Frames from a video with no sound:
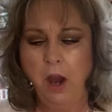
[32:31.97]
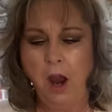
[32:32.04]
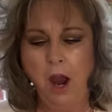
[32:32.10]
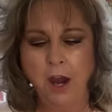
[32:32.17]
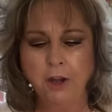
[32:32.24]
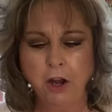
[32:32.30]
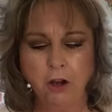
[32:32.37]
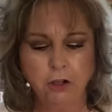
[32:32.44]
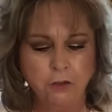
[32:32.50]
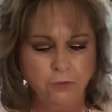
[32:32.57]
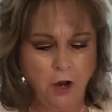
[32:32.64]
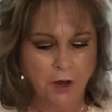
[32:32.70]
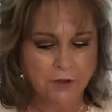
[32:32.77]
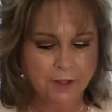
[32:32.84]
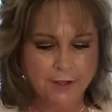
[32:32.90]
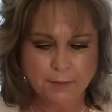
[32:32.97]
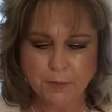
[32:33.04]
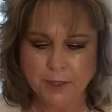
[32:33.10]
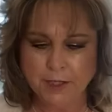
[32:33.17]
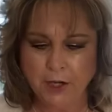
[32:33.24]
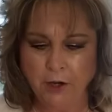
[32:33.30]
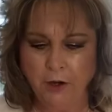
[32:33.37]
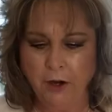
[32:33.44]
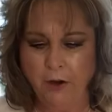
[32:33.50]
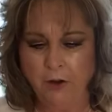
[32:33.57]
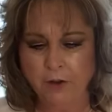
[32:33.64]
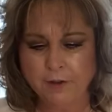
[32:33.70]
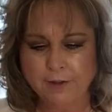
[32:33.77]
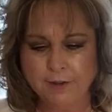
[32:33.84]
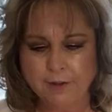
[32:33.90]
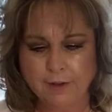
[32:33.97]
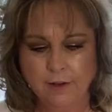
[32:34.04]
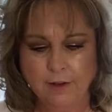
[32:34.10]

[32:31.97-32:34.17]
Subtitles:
I know you've got these materials